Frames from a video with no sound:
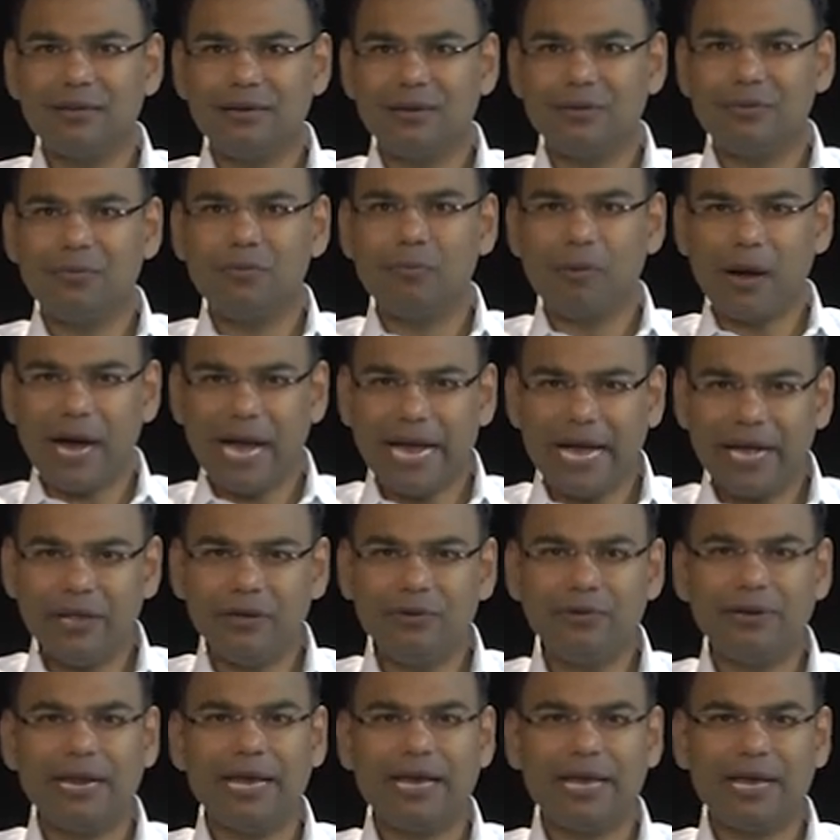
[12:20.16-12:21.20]
Why are
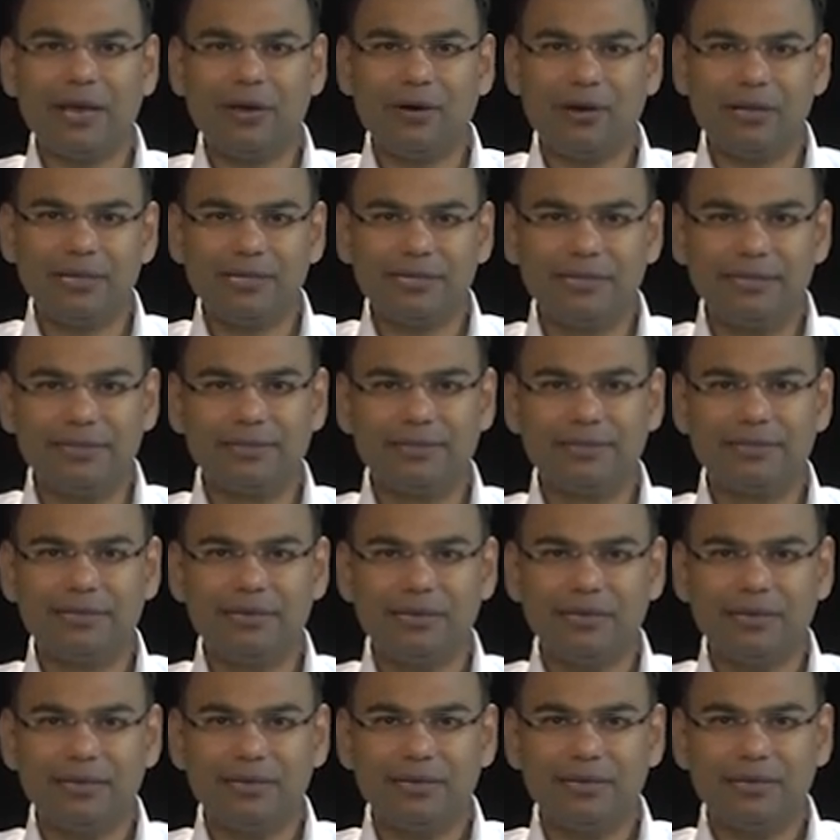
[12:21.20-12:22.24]
you taking all this?
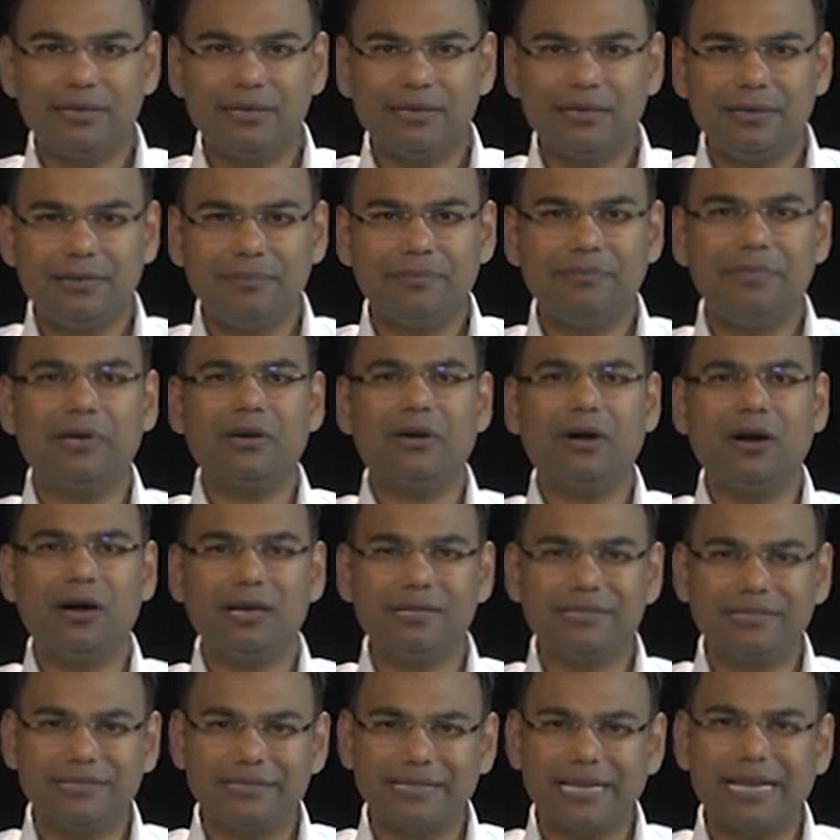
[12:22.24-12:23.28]

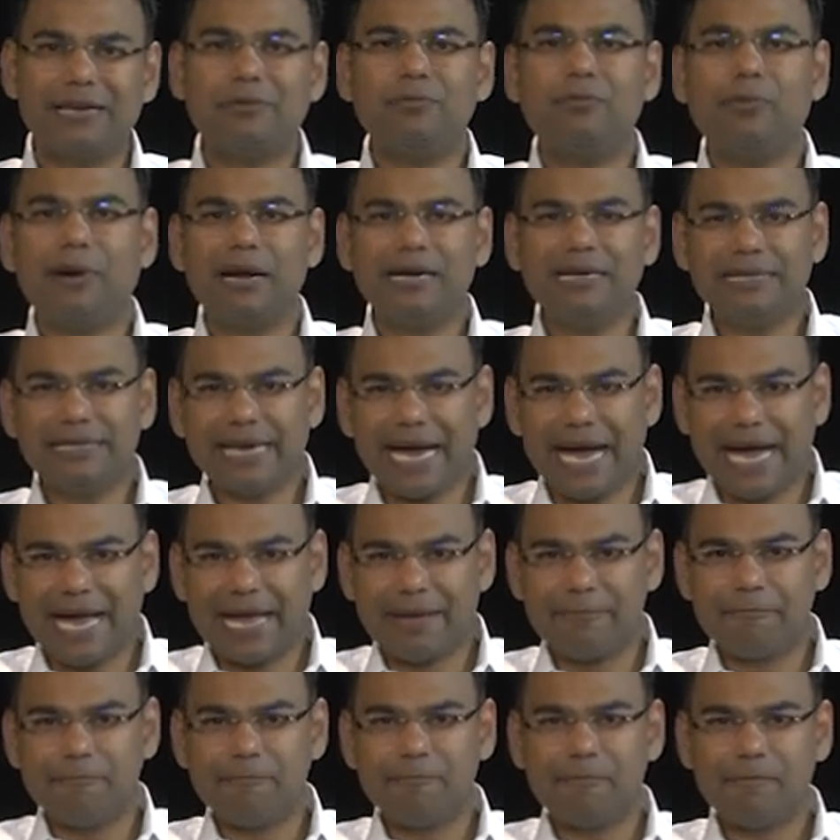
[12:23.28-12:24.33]
Because at one
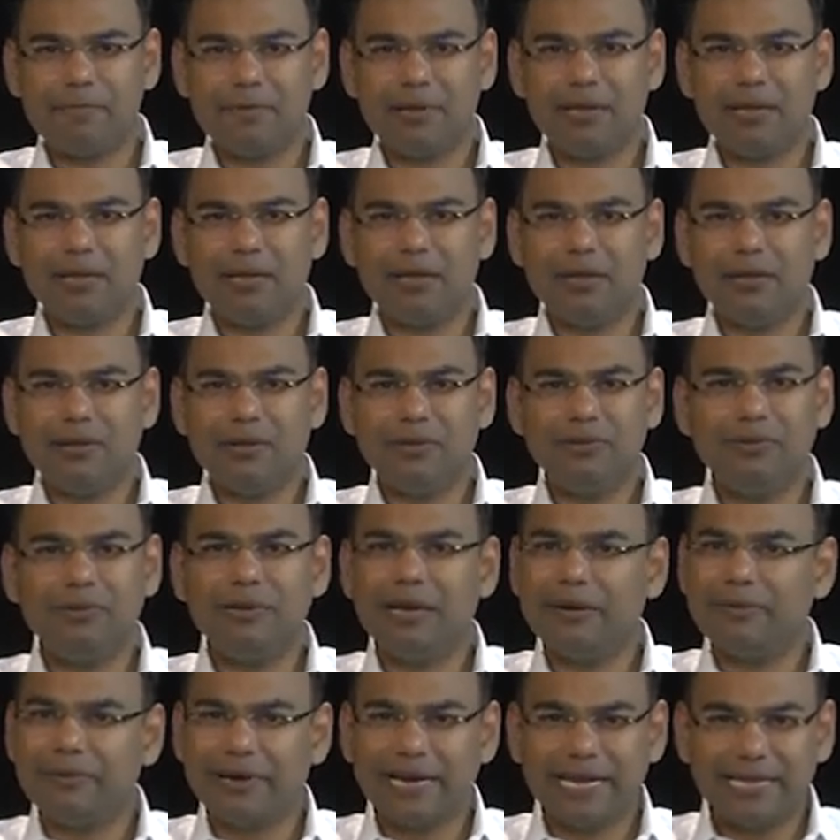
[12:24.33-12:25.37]
time, you
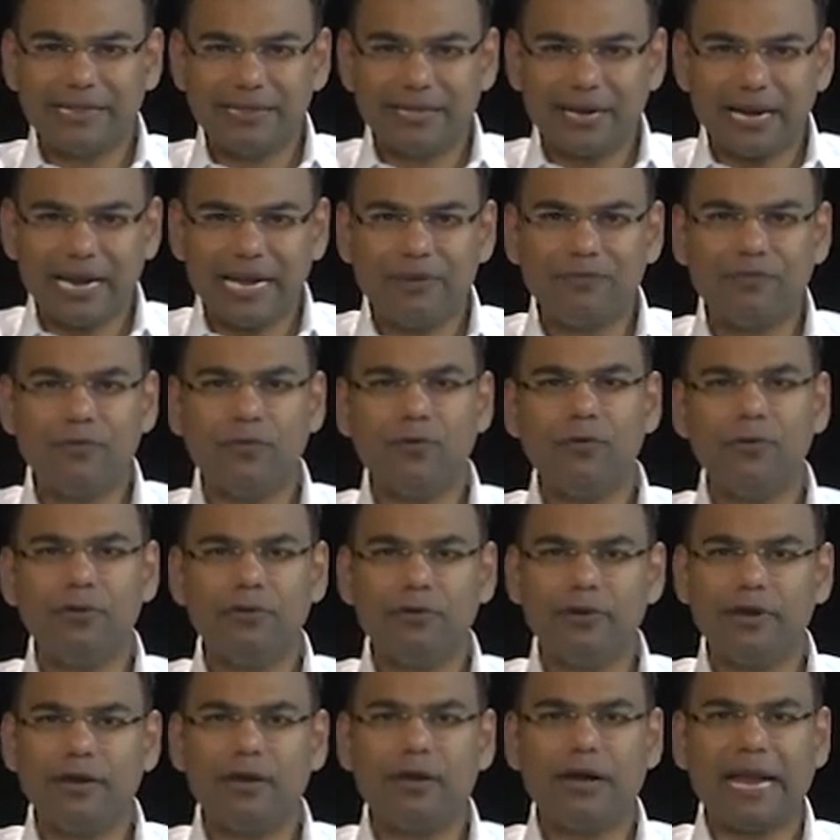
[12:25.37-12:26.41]
never ate the right food,
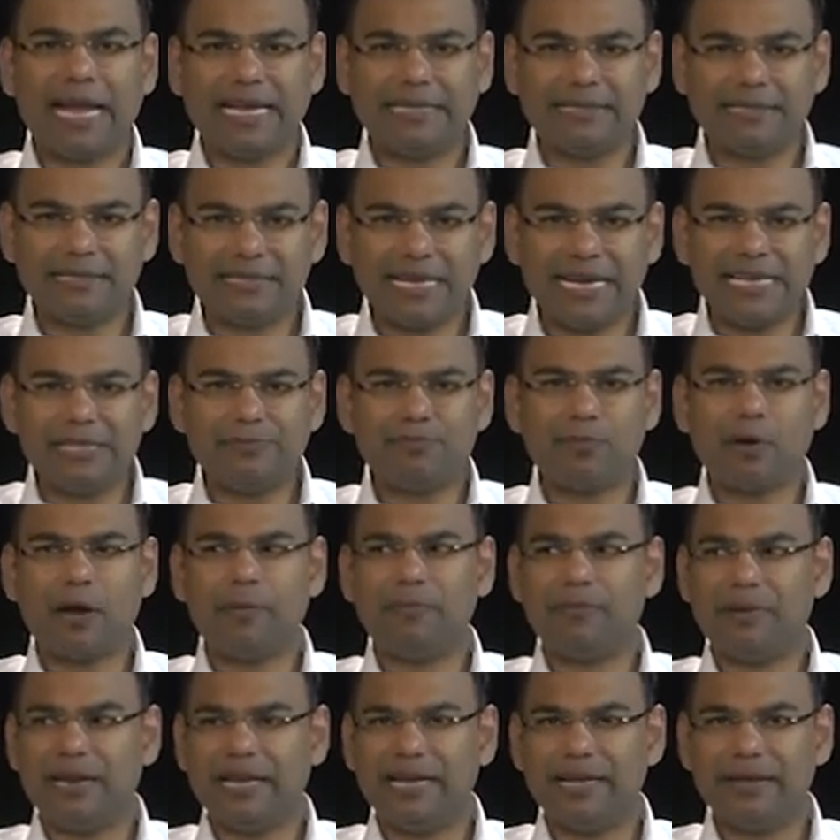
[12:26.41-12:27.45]
you did not exercise
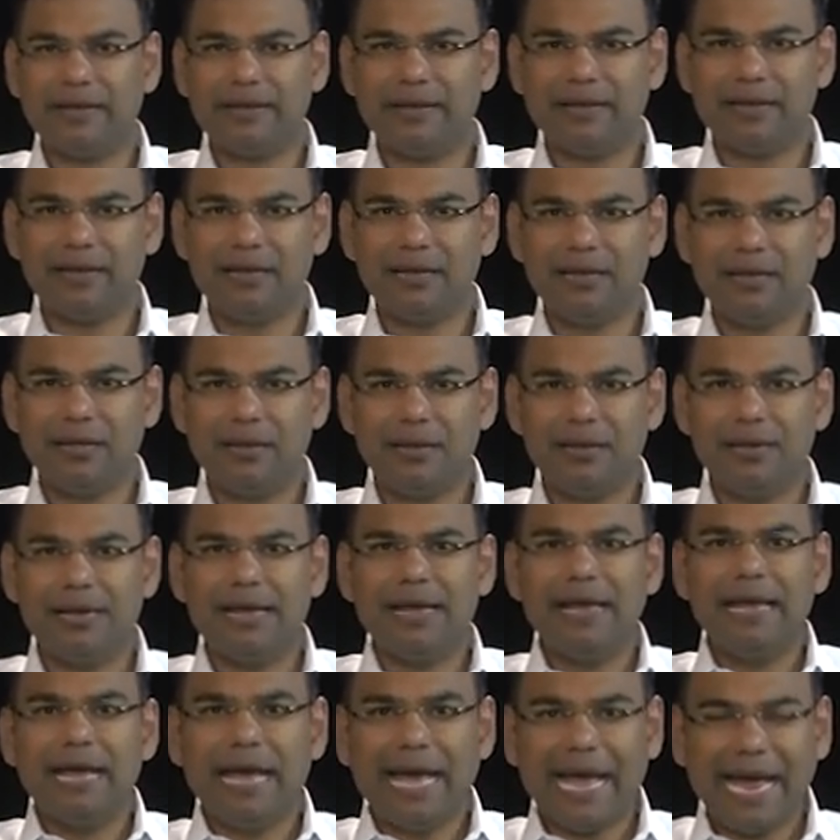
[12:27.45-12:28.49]
properly.
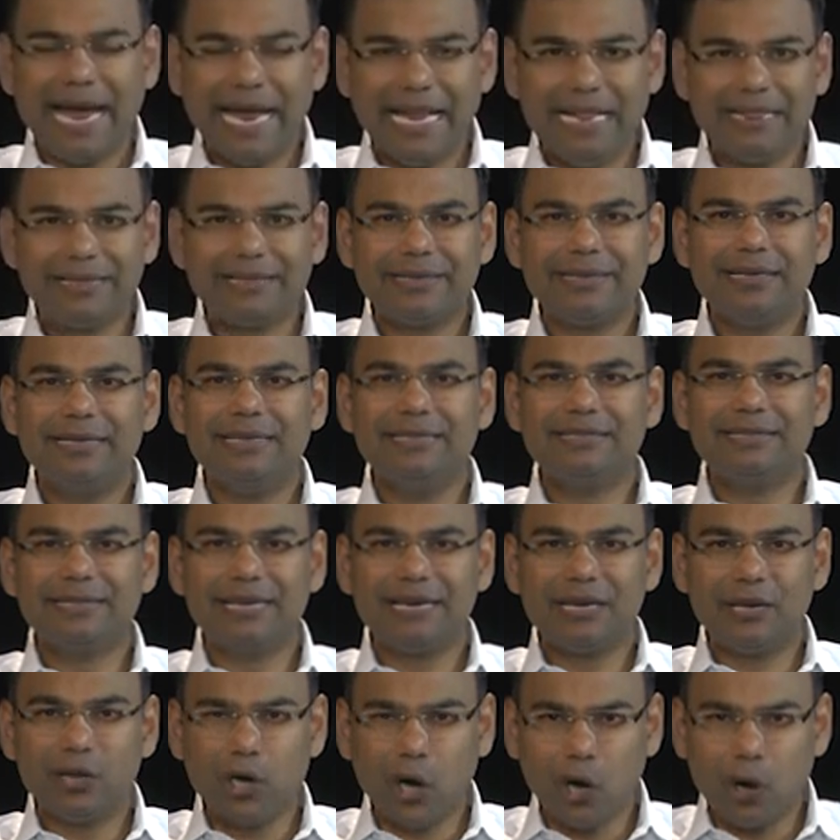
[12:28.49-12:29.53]
Health is
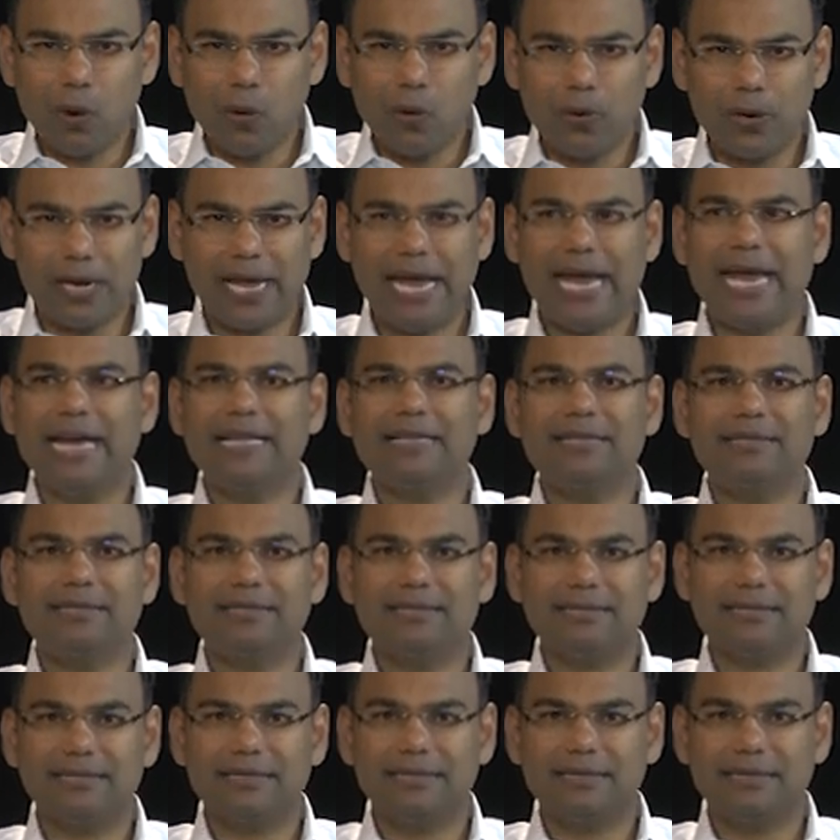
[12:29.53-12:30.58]
in your own
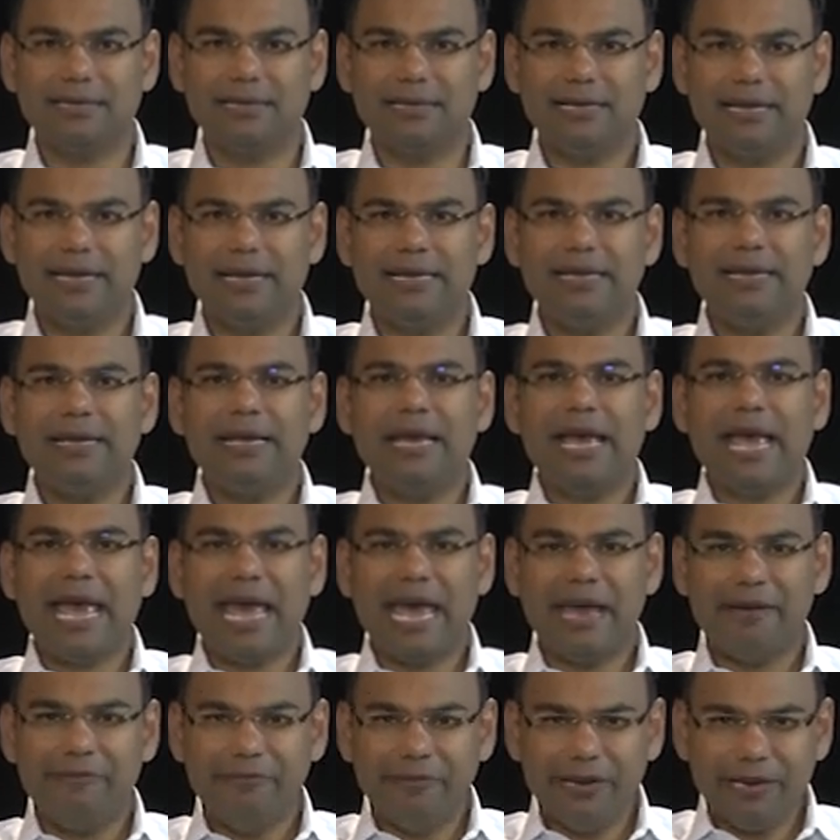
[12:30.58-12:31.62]
hands.
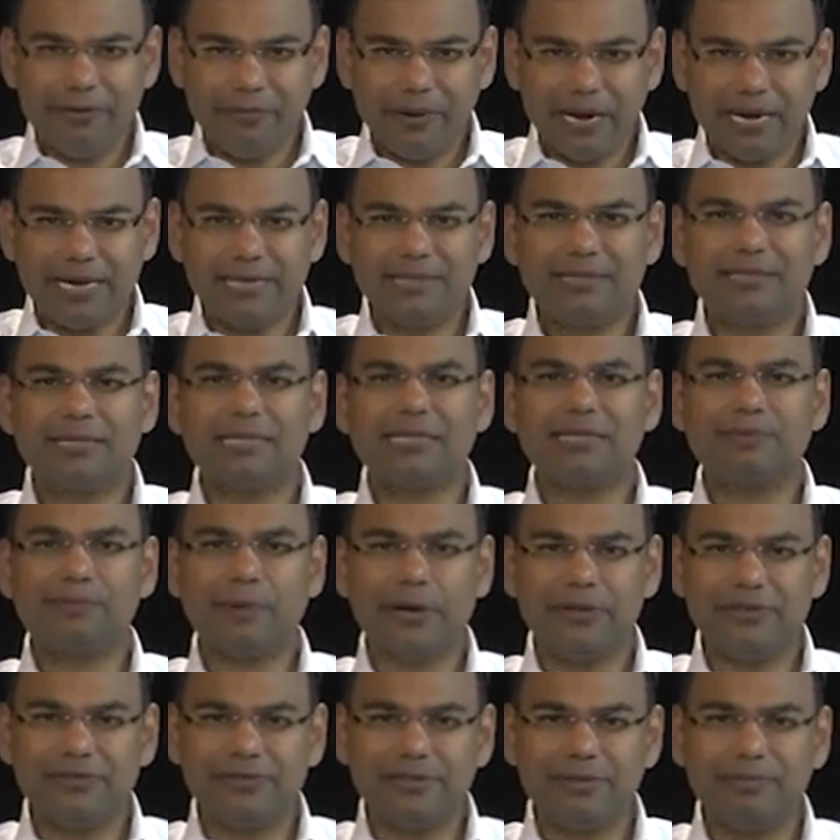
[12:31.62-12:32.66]
Everyone is
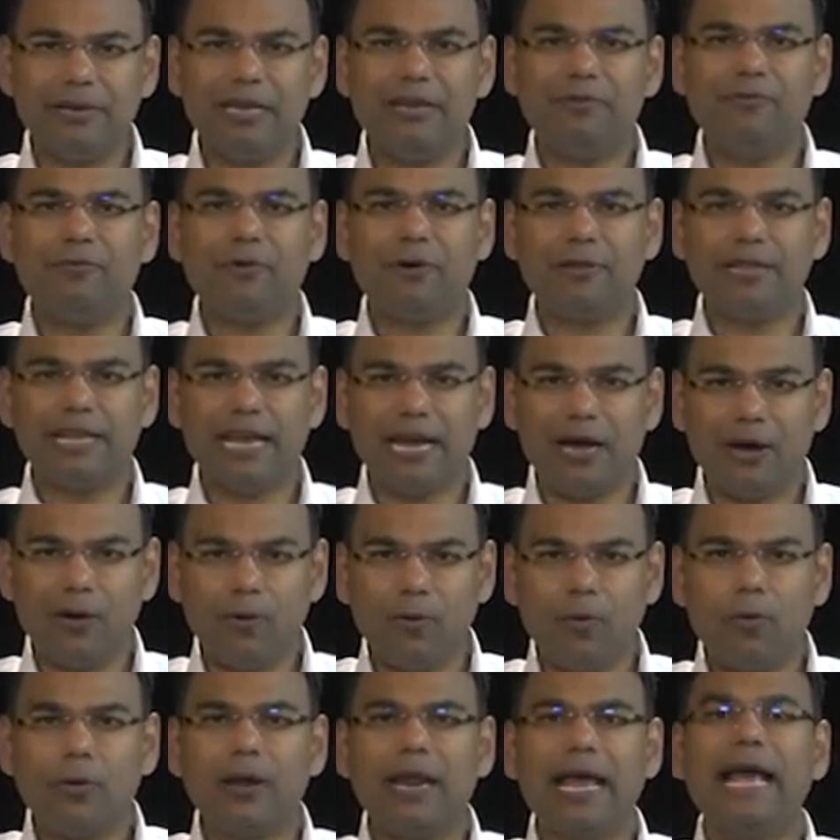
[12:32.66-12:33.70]
responsible for their
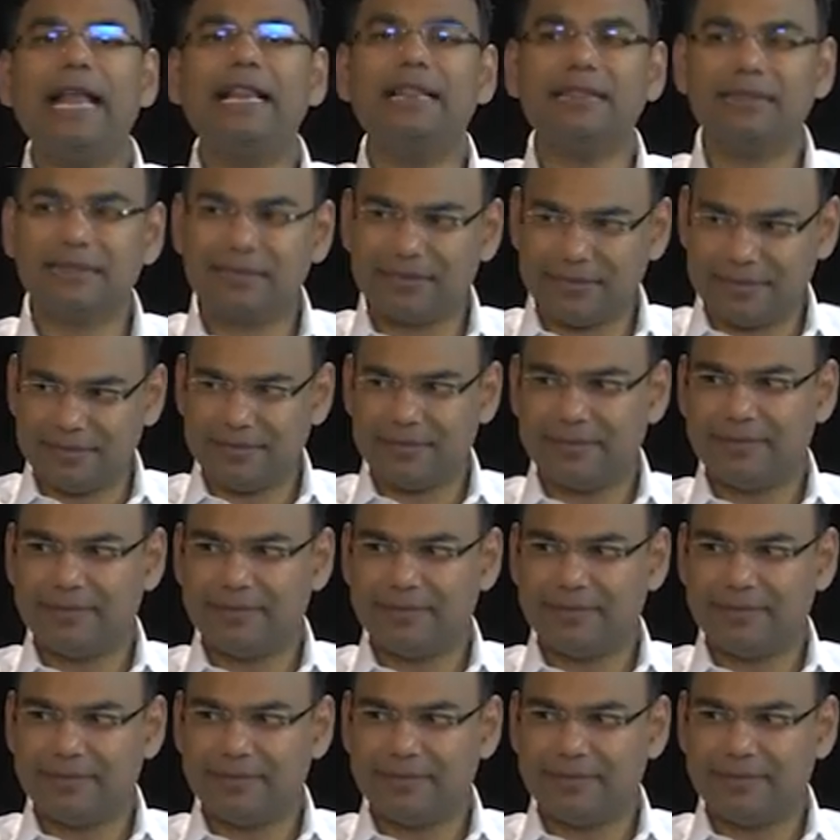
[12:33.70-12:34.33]
own health.